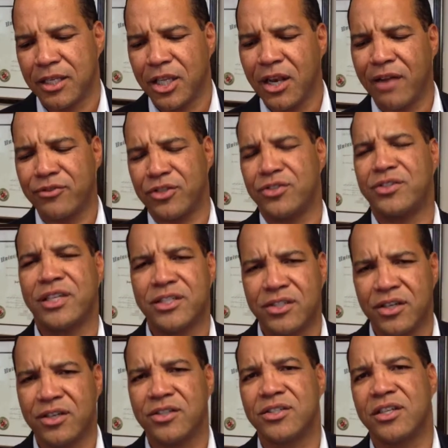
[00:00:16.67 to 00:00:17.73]
know, after 6
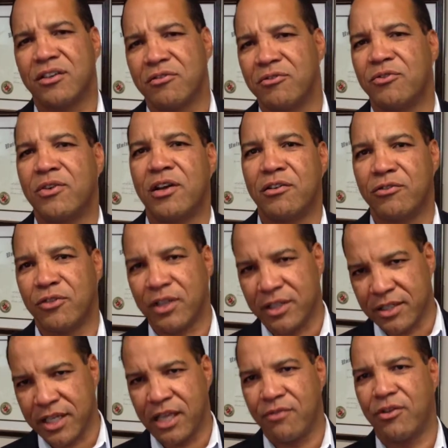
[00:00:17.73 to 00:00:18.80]
years of
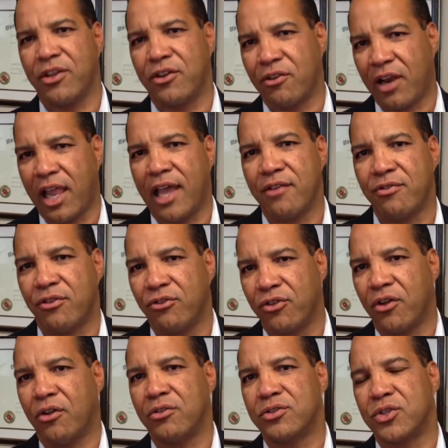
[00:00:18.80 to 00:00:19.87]
giving your life and
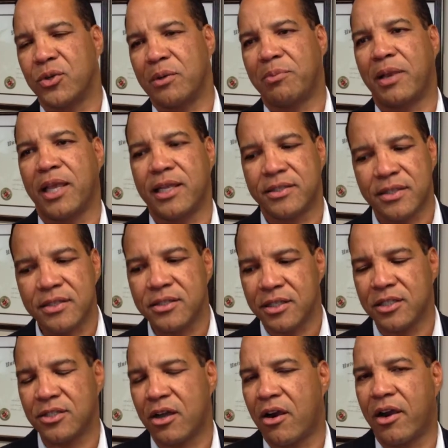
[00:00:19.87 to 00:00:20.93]
soul to a place,
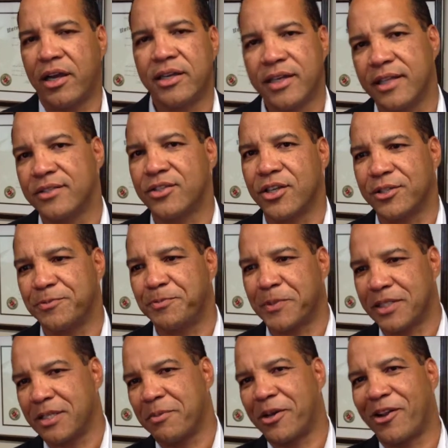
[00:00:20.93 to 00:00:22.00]
it's hard. And so
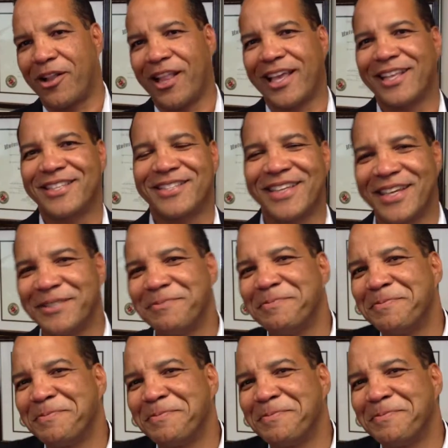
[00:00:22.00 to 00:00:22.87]
that's about all I can say.